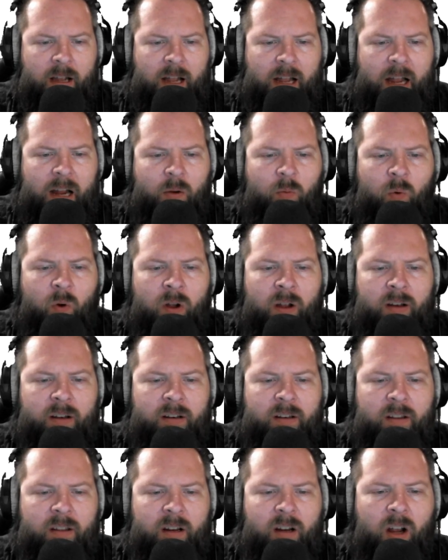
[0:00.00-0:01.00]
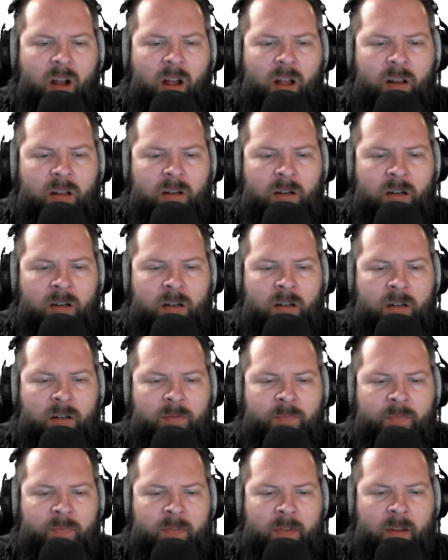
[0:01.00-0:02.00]
I want the color
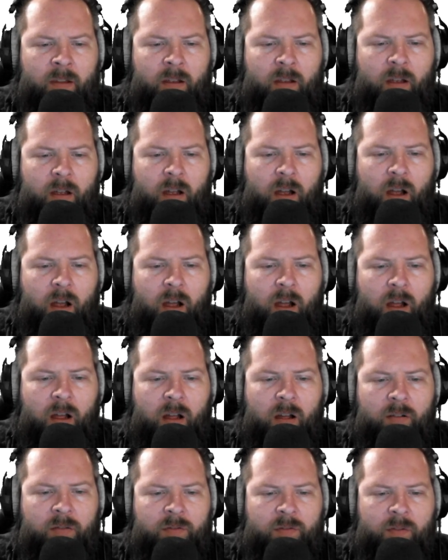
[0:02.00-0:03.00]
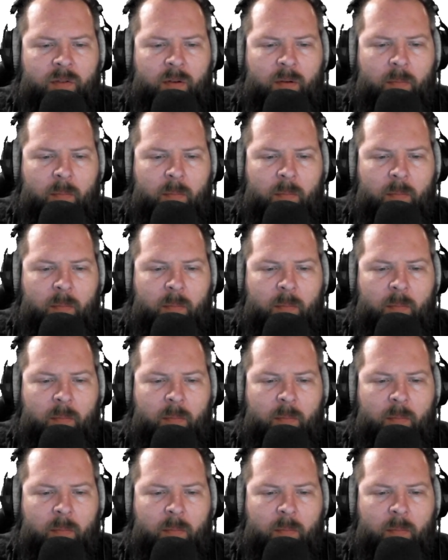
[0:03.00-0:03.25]
of